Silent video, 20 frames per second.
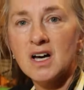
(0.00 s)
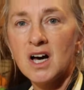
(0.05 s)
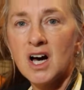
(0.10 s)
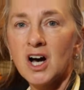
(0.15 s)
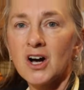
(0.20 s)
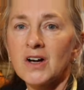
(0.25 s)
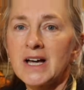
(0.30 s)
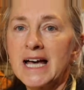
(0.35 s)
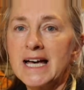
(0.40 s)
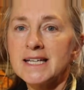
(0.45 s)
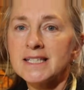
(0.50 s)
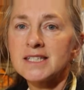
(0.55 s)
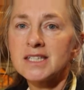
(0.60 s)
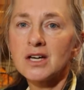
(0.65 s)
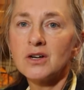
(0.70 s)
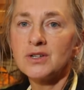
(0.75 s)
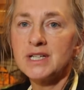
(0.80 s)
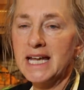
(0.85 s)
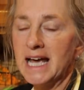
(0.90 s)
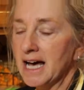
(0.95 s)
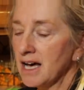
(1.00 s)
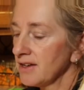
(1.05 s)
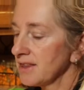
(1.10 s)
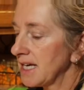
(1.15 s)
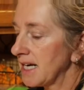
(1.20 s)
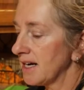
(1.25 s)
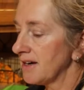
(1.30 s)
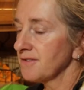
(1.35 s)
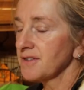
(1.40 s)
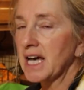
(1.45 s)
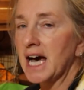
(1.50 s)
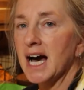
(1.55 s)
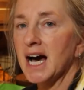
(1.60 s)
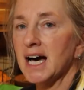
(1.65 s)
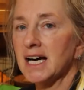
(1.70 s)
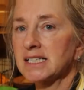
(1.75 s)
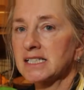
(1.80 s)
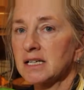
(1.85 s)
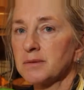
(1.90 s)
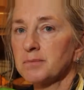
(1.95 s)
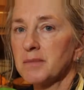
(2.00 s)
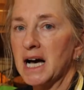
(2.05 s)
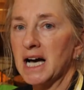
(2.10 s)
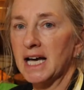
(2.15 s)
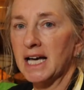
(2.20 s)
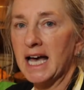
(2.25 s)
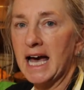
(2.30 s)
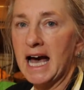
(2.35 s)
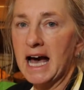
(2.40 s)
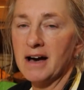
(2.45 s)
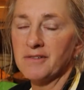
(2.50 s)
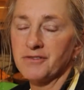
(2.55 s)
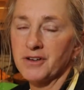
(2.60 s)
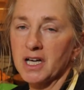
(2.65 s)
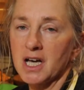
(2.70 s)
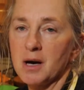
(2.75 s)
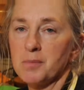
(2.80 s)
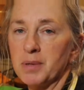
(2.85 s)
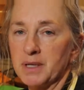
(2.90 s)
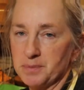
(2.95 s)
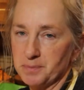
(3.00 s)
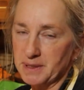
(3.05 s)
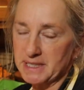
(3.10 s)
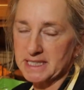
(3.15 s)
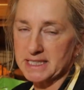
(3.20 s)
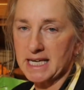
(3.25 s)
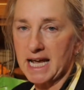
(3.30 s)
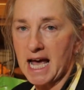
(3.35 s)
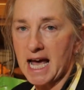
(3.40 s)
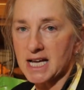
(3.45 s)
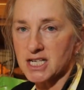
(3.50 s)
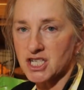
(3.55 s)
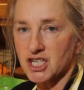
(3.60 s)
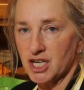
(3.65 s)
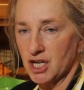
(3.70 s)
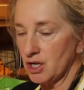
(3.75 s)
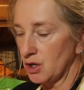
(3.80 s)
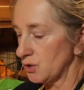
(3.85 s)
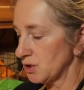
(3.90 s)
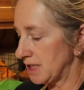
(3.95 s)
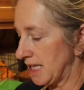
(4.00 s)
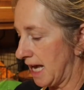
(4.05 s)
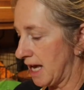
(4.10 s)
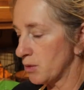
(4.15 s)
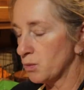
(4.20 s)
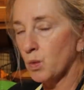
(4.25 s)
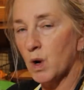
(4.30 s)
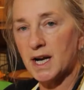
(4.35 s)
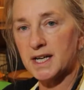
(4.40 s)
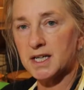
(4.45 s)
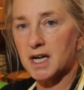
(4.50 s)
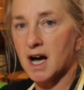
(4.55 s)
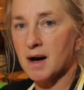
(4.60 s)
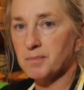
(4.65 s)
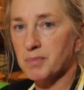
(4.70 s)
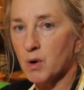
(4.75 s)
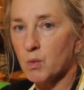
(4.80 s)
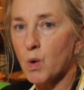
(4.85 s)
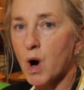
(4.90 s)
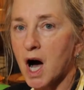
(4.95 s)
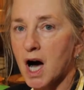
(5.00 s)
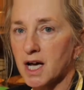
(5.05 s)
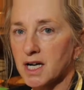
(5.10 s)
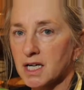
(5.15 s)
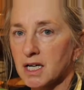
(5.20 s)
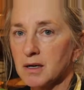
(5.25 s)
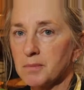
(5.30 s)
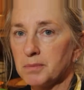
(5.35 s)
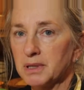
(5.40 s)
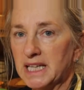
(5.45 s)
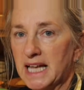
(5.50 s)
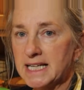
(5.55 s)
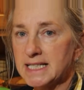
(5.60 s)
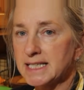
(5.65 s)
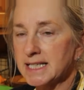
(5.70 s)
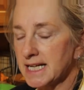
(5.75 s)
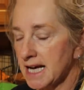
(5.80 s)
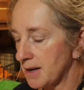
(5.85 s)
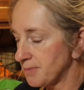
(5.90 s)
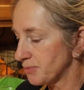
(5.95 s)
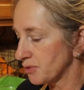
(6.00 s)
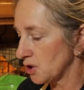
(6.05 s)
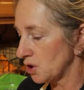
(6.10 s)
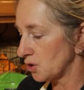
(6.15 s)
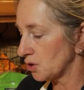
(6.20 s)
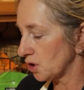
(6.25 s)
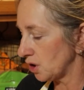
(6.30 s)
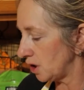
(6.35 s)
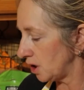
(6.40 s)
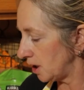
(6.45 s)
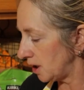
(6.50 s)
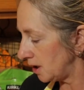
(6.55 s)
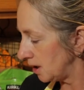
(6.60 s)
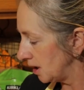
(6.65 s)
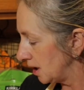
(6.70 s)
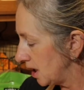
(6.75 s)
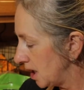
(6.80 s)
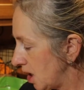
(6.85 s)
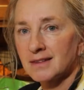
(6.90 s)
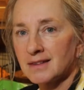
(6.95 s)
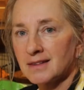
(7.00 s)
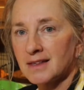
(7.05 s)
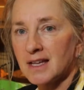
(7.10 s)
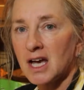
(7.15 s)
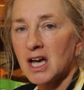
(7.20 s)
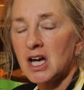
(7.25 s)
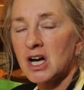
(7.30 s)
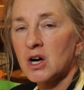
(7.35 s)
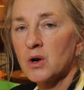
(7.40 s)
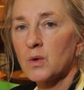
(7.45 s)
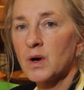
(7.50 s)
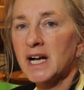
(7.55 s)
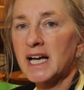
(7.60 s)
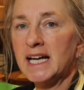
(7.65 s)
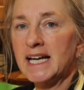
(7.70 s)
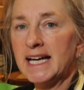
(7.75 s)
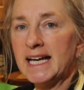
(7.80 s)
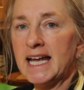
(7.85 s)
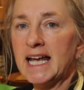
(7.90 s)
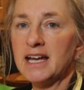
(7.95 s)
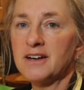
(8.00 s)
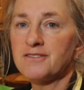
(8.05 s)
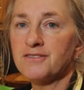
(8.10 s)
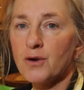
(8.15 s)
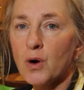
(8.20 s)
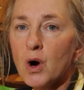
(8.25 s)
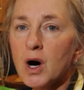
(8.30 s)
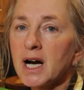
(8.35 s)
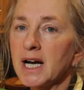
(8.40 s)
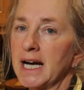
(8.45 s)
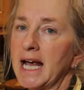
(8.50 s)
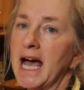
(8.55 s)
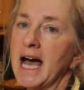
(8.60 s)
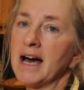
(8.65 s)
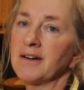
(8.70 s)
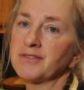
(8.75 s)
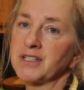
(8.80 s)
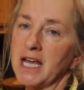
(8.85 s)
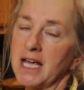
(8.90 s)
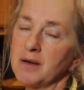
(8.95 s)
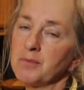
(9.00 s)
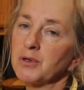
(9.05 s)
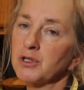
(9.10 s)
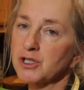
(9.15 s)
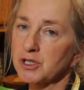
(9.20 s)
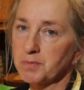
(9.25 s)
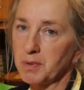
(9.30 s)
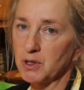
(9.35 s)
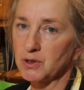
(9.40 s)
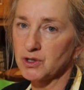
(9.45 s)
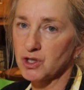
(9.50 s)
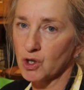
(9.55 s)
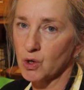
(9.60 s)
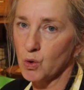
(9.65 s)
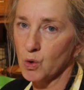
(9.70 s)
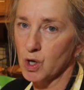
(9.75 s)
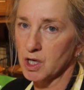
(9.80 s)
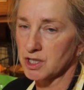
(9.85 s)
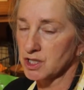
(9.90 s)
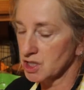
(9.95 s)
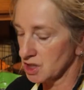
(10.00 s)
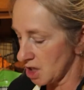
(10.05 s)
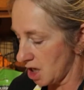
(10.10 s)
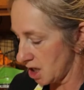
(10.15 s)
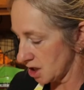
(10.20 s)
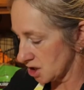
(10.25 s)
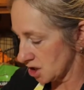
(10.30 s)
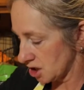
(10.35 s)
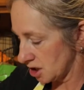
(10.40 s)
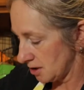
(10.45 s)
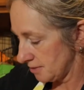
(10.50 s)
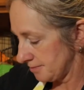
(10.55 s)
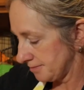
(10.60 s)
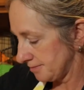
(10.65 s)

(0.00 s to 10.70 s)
Okay, so now that I've got my half a cup of pistachios and 1 cup of water blended up real good, we're going to need 4.5 tablespoons of cornstarch.